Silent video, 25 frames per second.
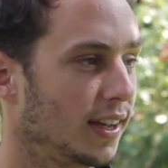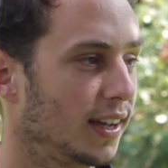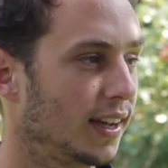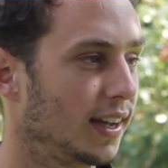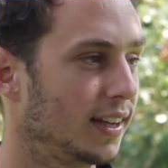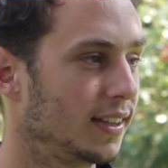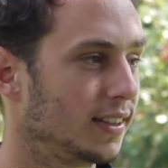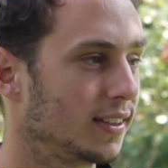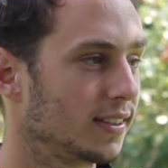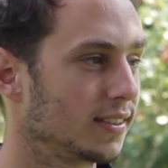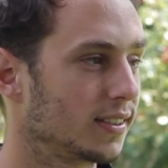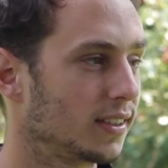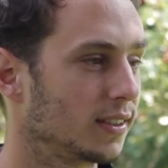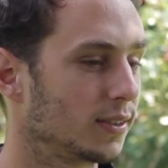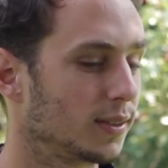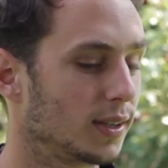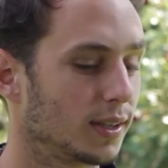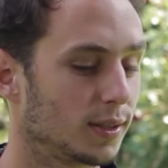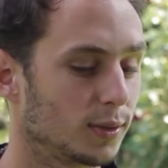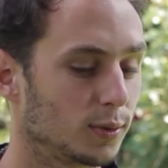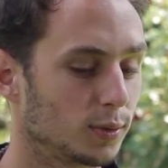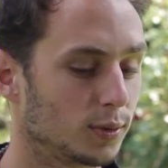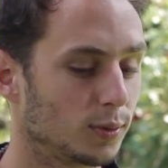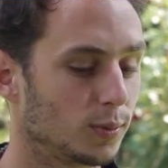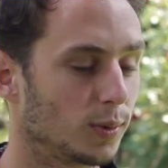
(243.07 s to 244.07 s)
and to say,
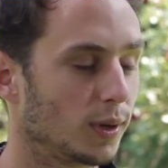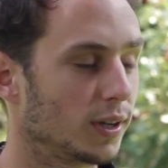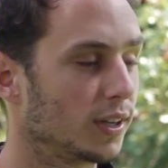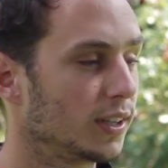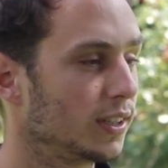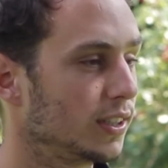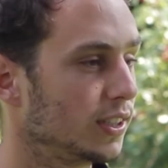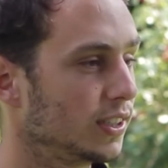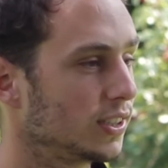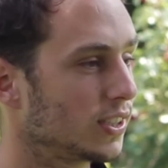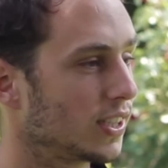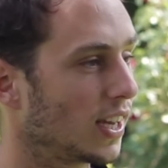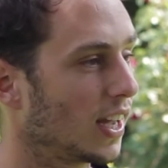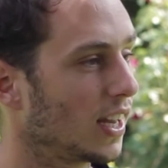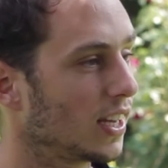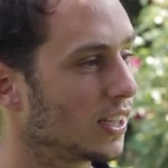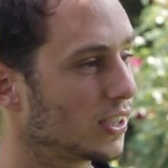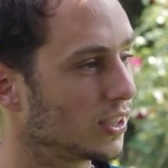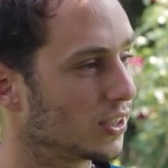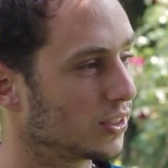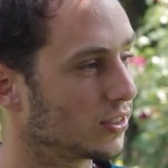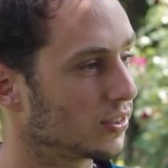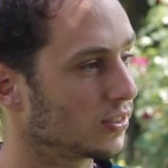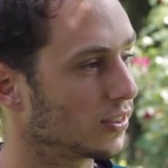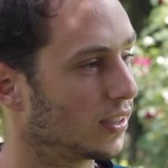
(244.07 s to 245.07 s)
right, what are the
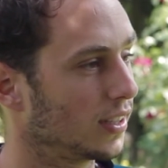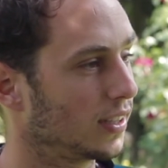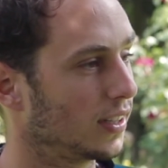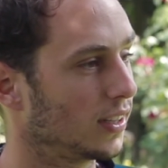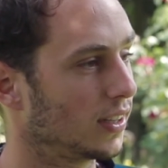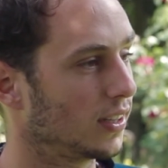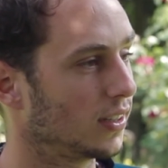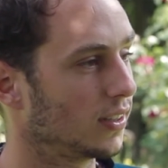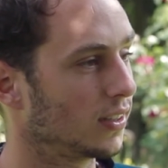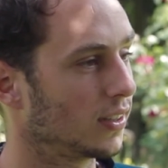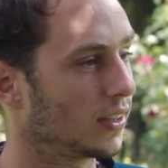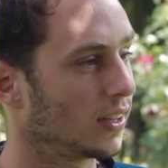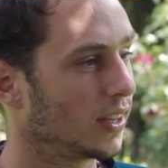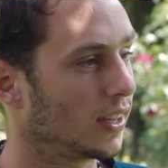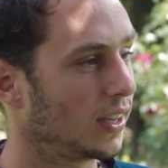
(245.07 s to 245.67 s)
challenges right now,